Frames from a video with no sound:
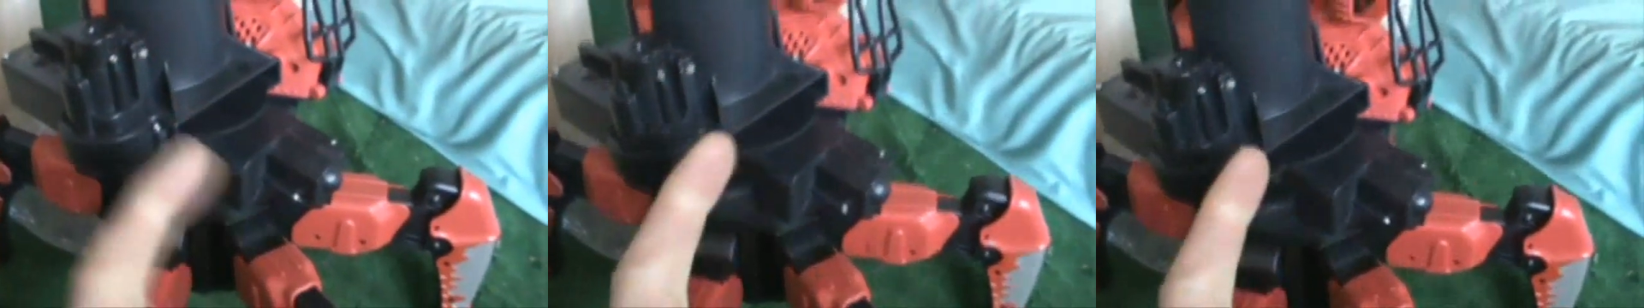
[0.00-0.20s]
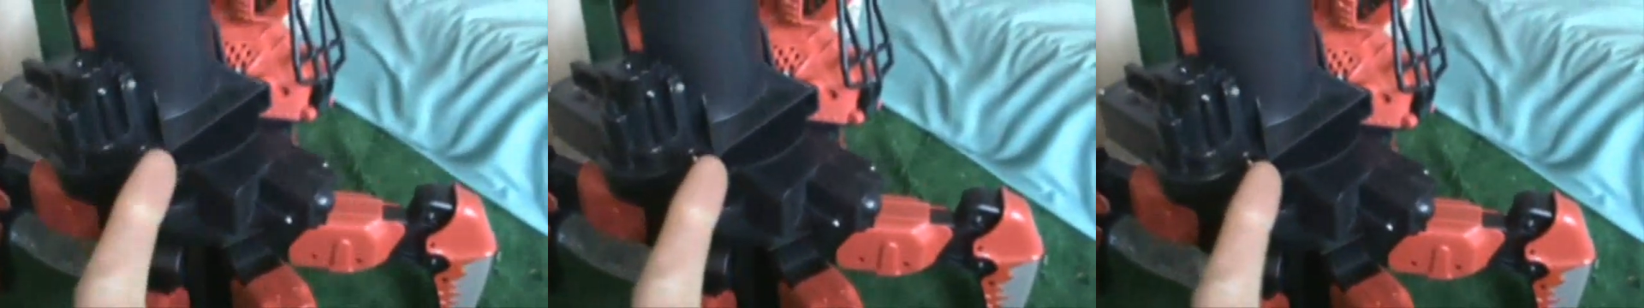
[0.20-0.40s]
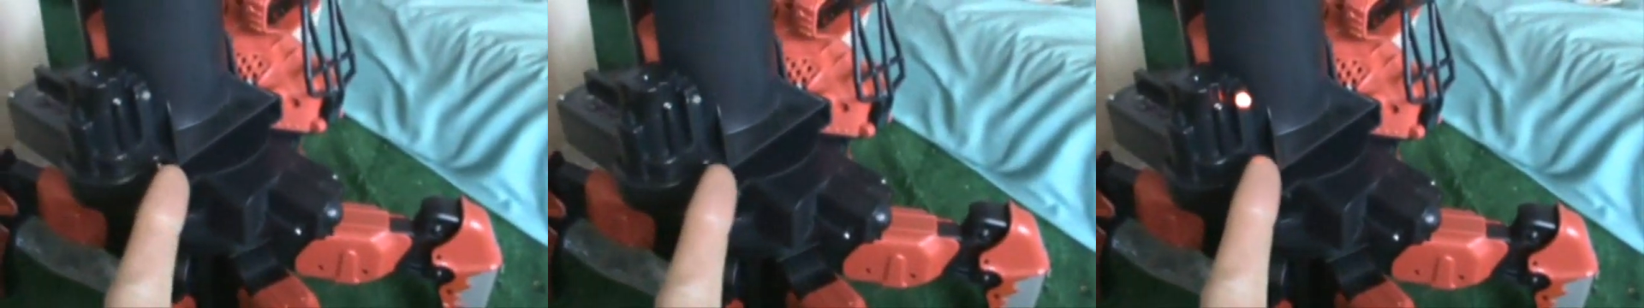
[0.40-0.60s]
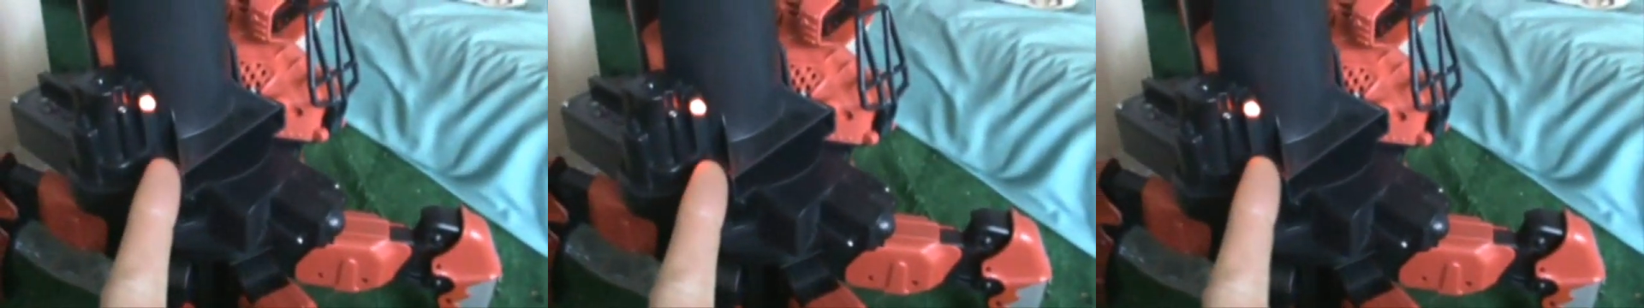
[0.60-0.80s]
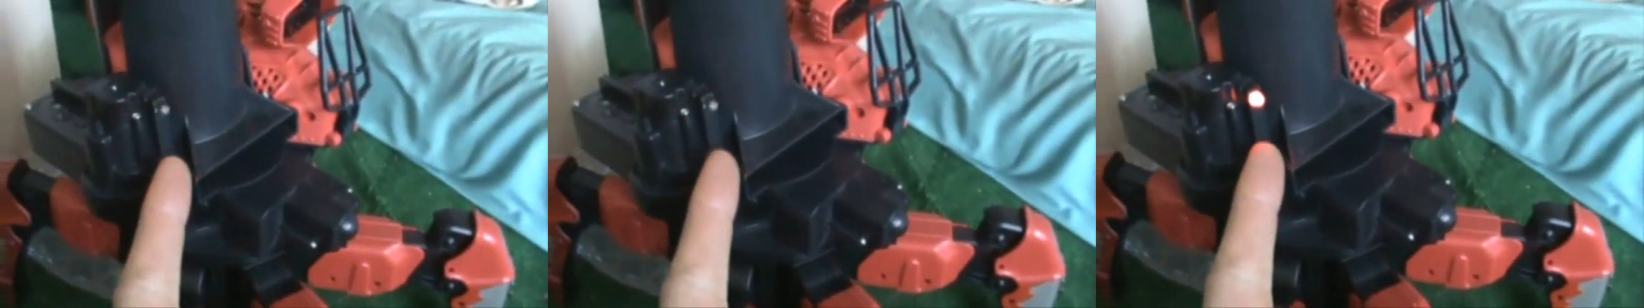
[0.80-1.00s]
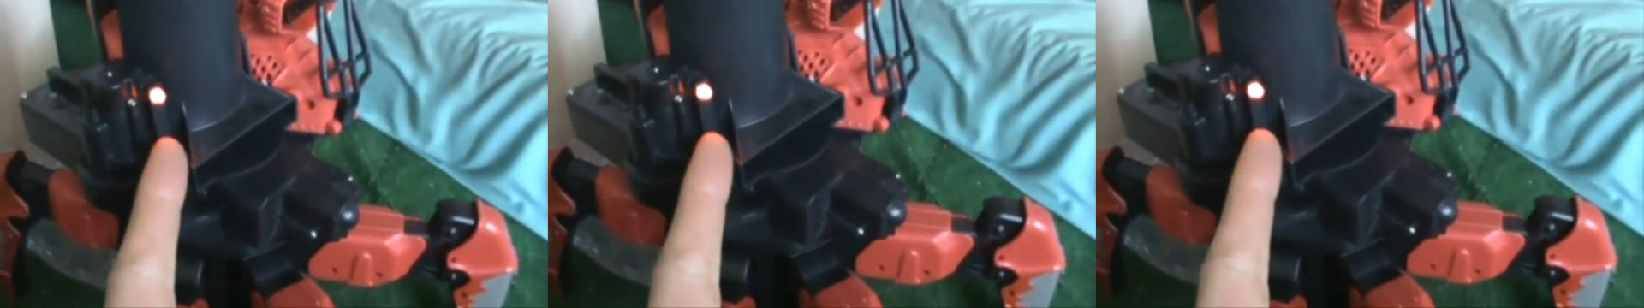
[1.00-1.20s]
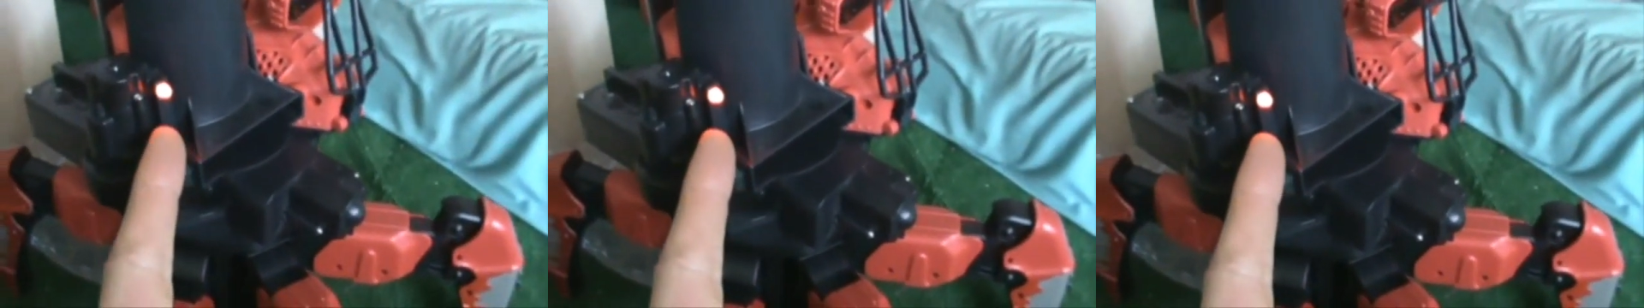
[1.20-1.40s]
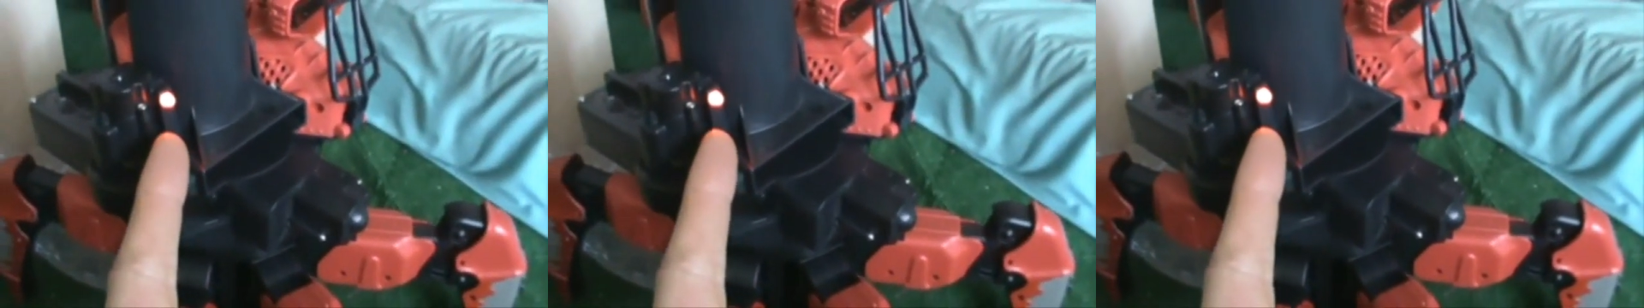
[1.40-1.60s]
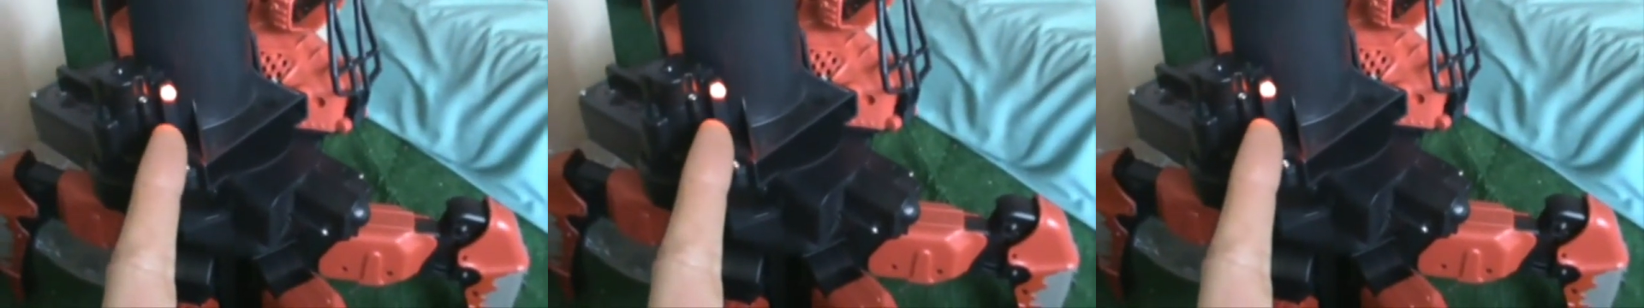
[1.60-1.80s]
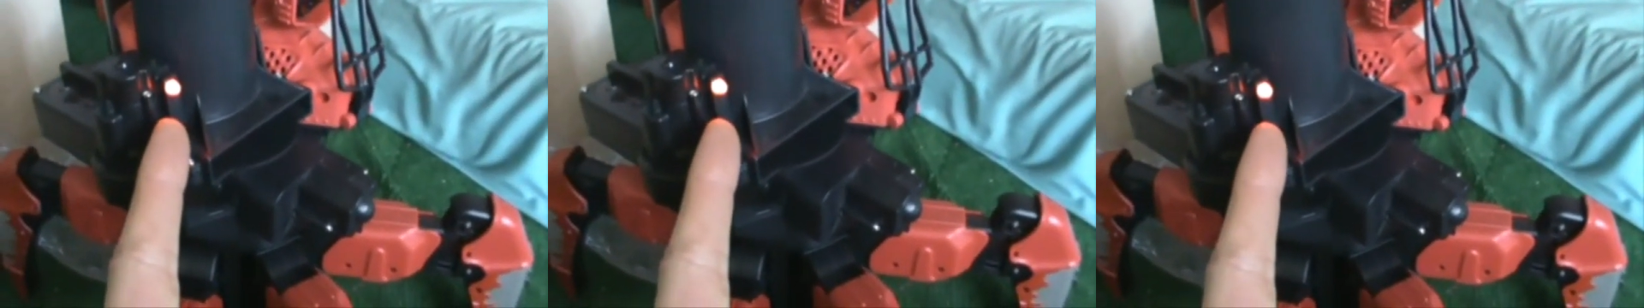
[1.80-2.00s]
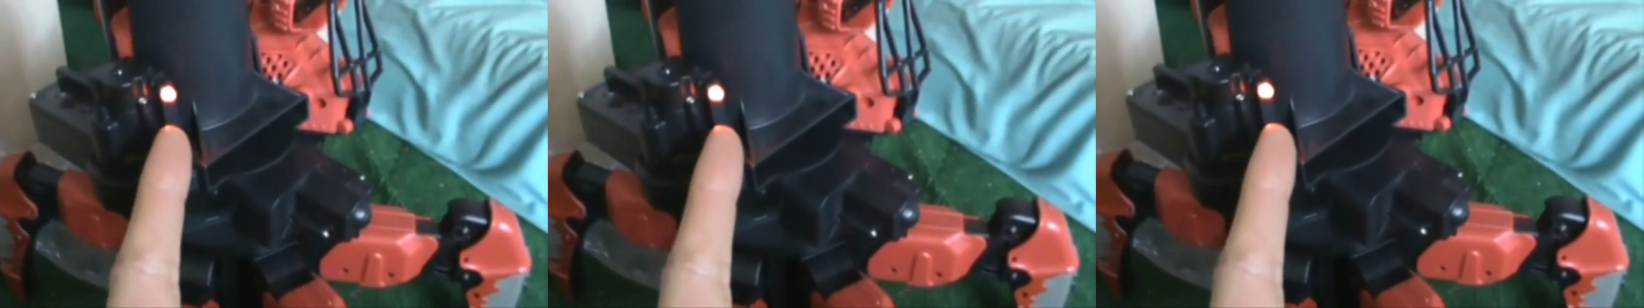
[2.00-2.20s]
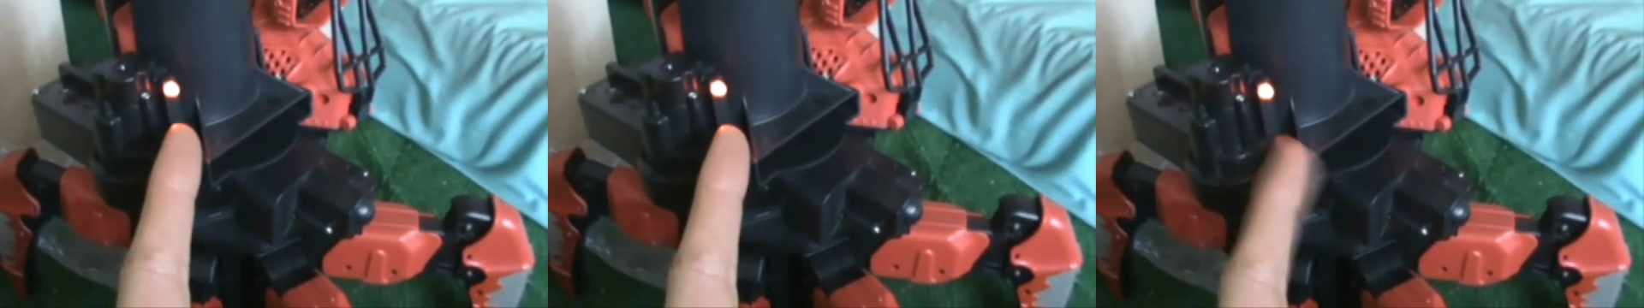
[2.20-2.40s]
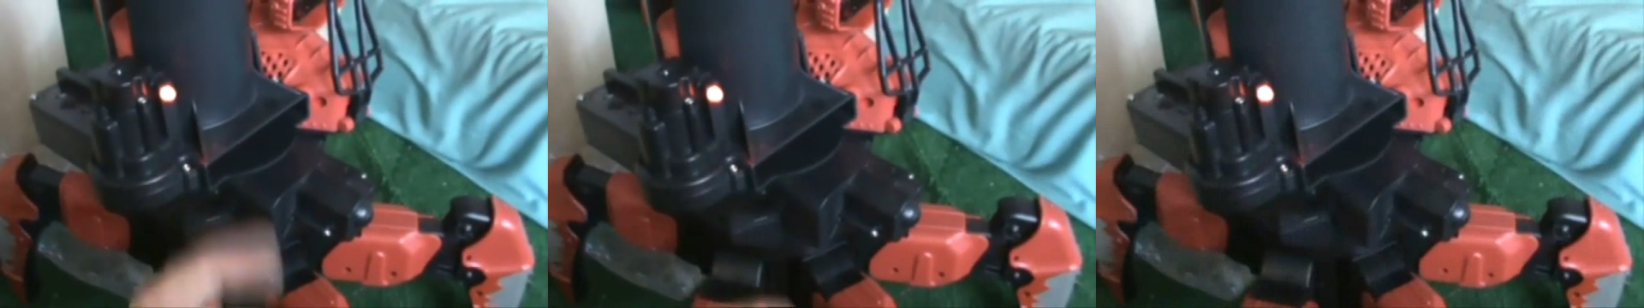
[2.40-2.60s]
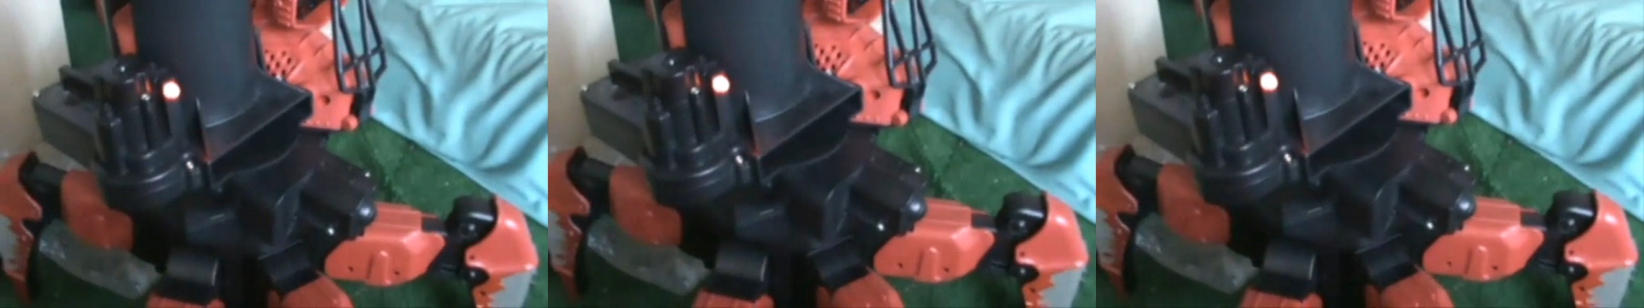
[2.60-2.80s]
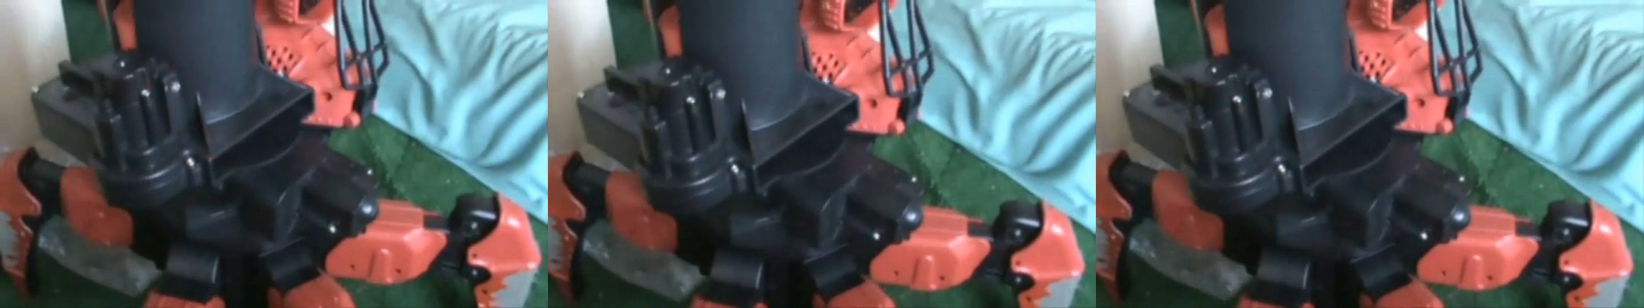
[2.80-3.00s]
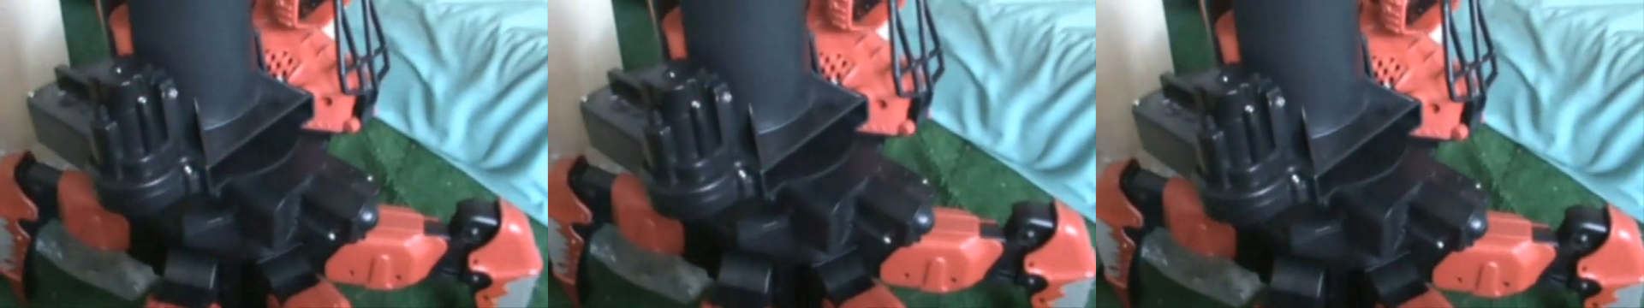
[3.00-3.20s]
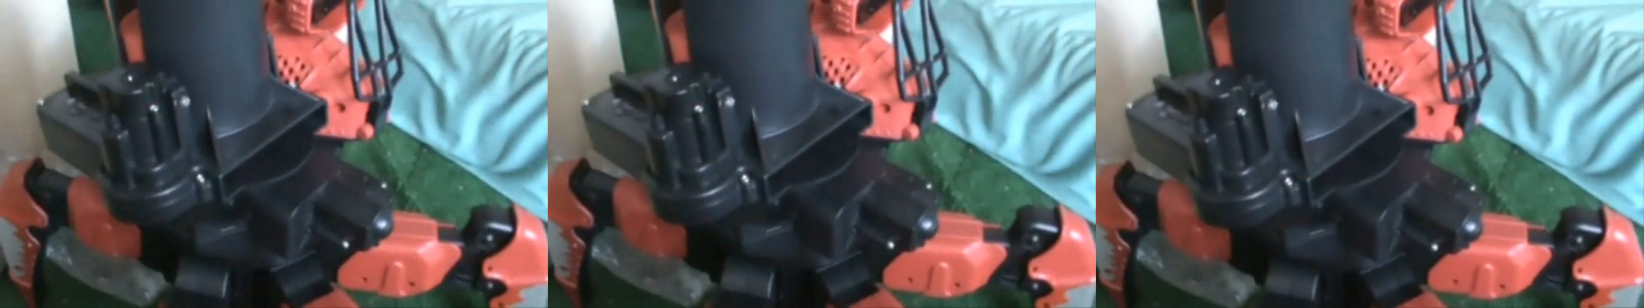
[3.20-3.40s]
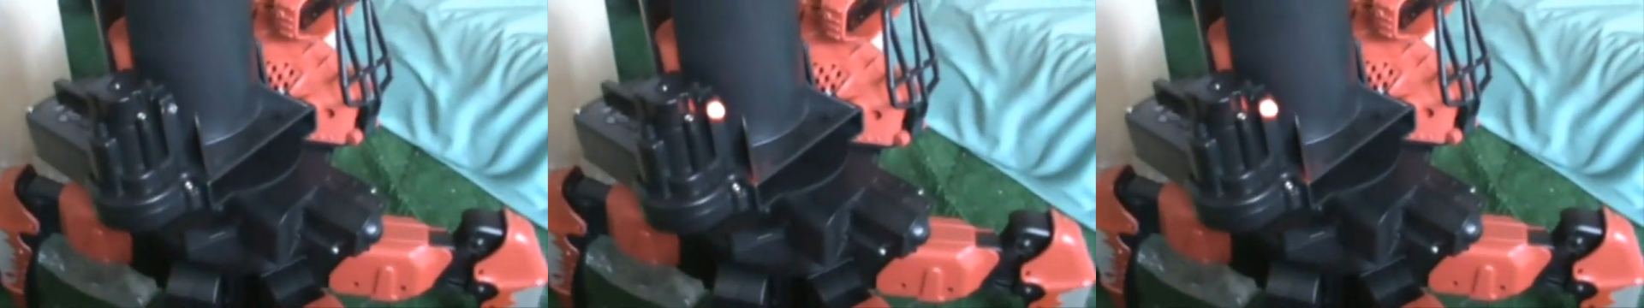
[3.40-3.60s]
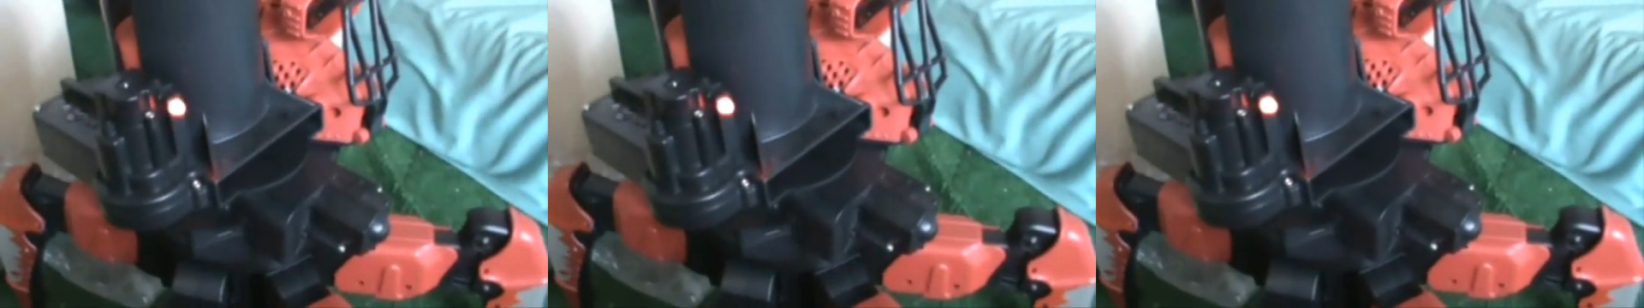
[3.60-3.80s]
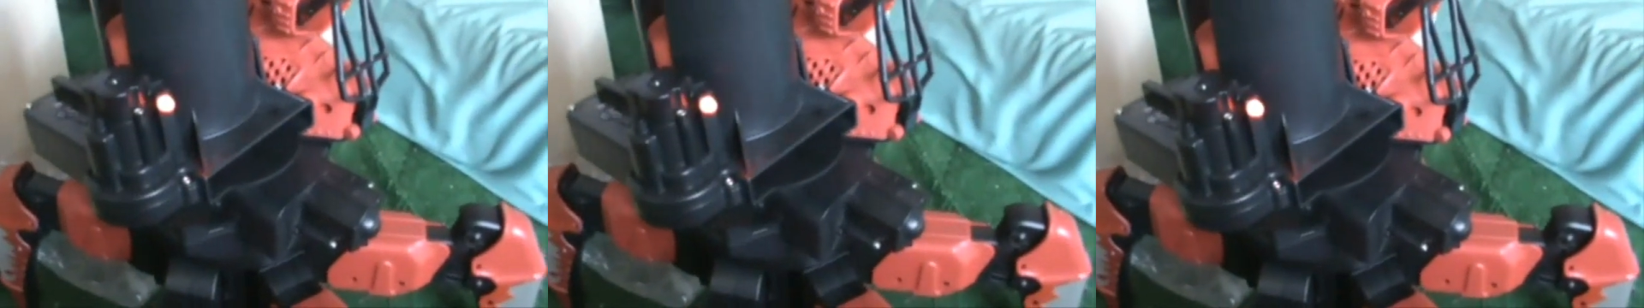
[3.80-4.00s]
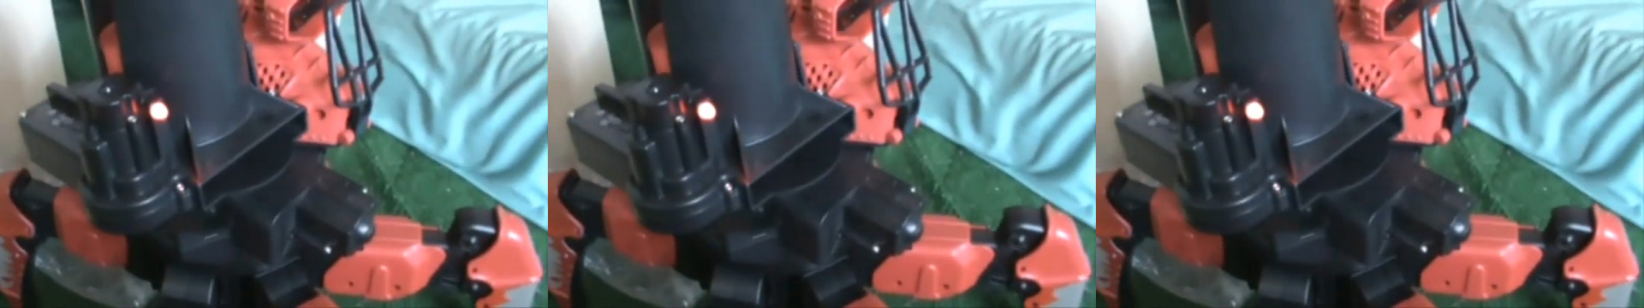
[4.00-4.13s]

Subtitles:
No face is visible, so there are no lips to read.